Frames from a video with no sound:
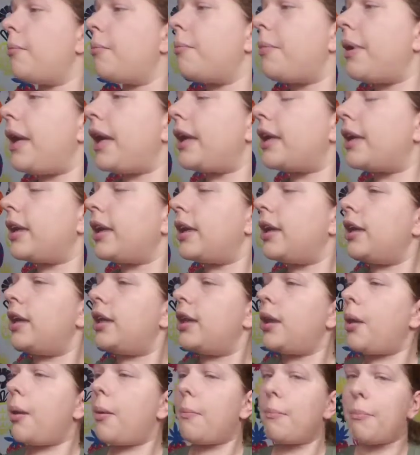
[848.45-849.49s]
back
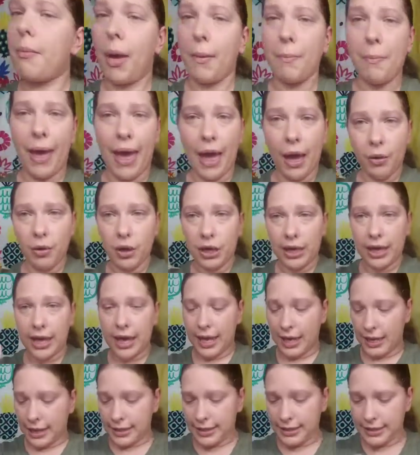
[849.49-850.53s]
in my powder
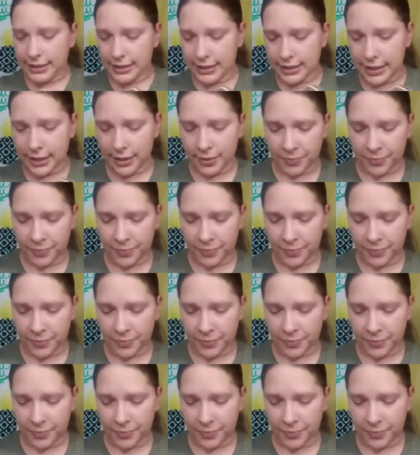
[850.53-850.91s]
case.